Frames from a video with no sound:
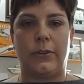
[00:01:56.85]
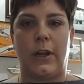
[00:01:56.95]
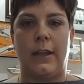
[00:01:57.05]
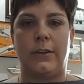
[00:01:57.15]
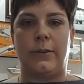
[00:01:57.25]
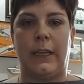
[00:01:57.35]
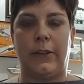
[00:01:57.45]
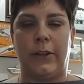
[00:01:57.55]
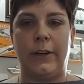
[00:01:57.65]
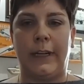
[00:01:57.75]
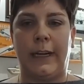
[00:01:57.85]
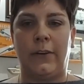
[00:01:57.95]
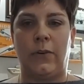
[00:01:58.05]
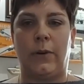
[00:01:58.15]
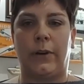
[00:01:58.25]
gone to
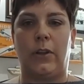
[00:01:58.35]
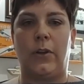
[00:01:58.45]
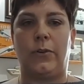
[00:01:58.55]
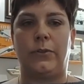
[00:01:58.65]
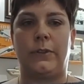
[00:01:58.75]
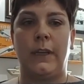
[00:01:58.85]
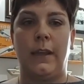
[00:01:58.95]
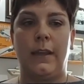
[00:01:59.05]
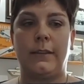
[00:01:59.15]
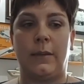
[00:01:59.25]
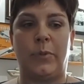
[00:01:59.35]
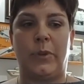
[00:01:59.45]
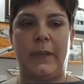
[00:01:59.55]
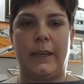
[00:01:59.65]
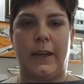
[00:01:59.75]
e-learning, or closed simply
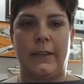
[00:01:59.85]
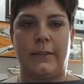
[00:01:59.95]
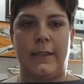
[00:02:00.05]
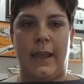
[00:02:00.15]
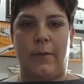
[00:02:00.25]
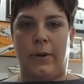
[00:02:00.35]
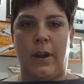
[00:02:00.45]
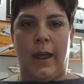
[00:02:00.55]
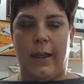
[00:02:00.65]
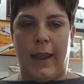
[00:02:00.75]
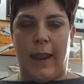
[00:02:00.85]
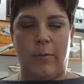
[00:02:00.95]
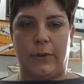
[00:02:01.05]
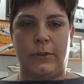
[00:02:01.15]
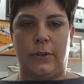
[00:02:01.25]
because they were not
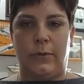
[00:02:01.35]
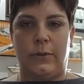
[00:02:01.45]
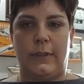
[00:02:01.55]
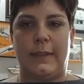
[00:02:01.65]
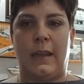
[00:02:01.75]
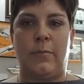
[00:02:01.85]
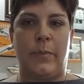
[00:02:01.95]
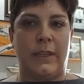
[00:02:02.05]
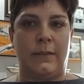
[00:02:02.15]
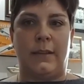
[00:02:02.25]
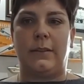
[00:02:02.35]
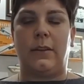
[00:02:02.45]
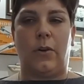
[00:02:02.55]
able to stay in business,